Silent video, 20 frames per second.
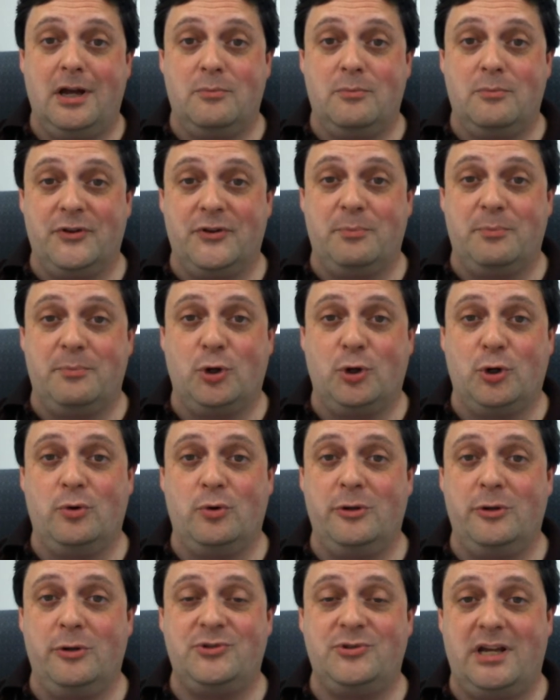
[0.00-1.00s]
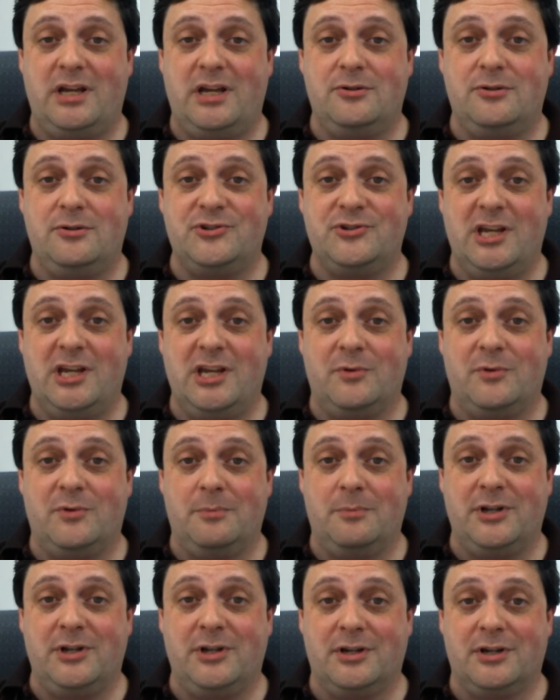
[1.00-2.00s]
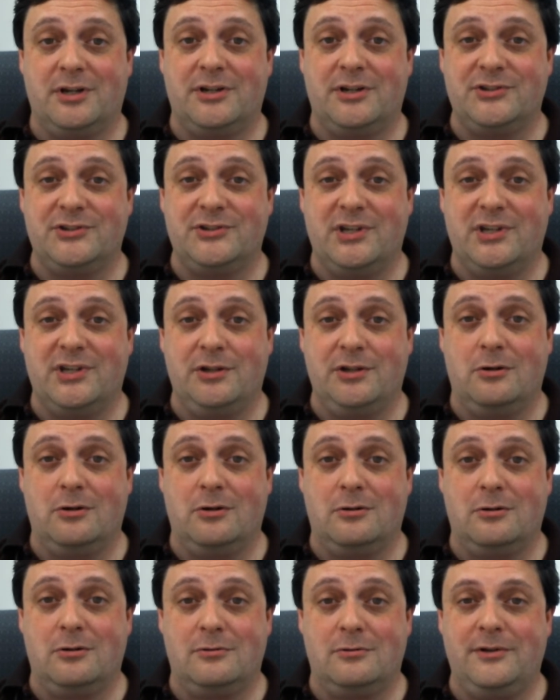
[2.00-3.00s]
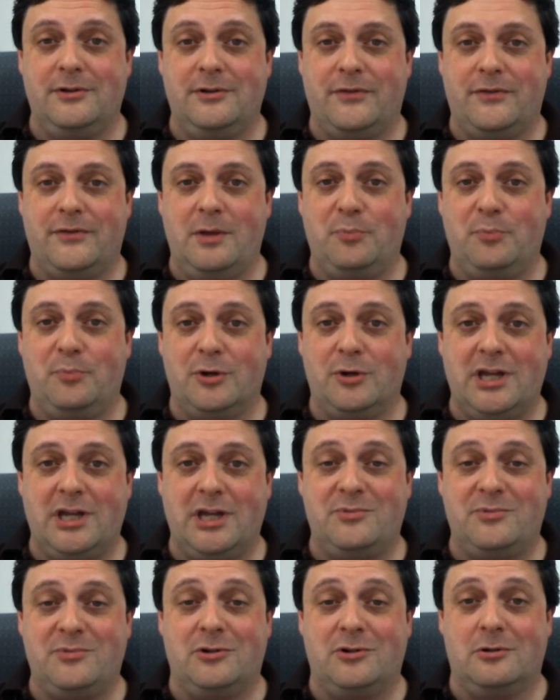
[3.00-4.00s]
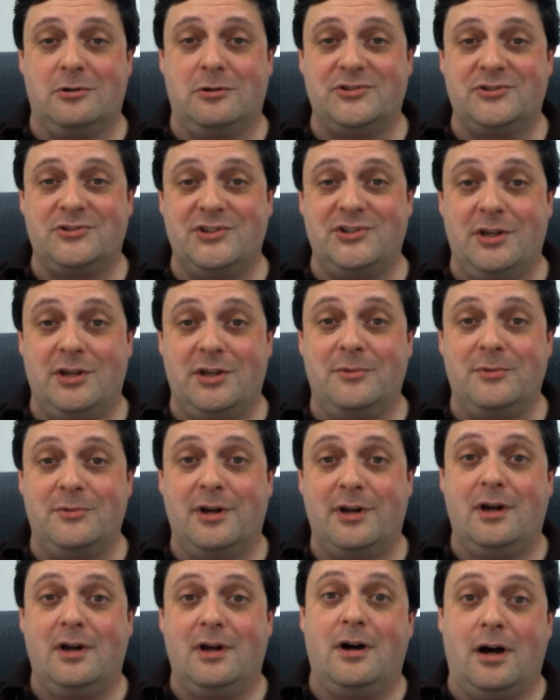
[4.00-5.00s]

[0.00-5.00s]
But they put William Shatner's name on it because they know if they put Captain Kirk's name